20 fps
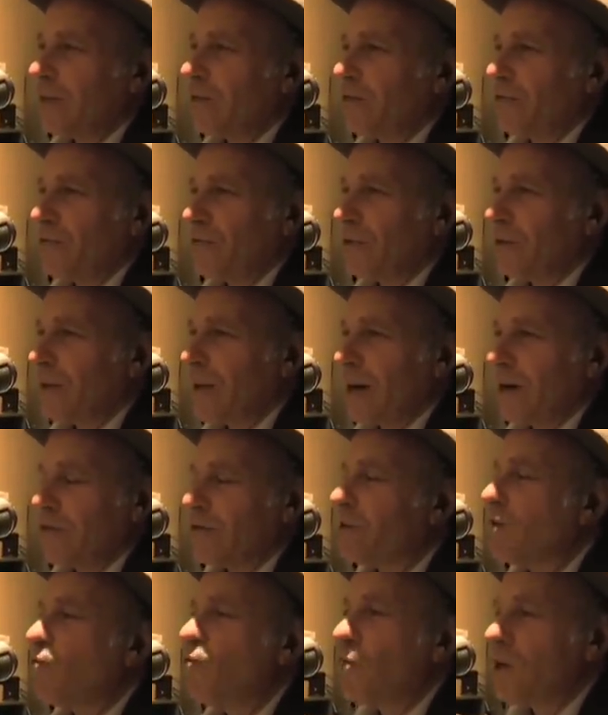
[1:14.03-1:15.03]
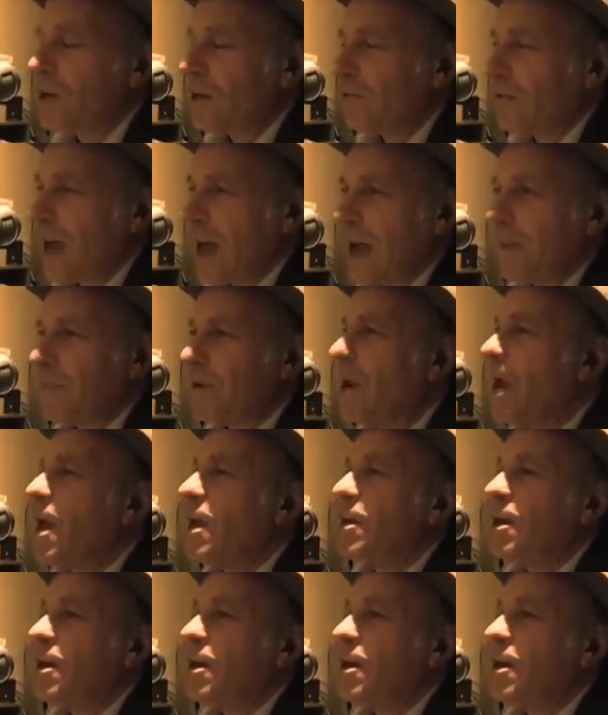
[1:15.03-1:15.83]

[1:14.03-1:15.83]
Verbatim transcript: it through the narrows. It wouldn't have happened.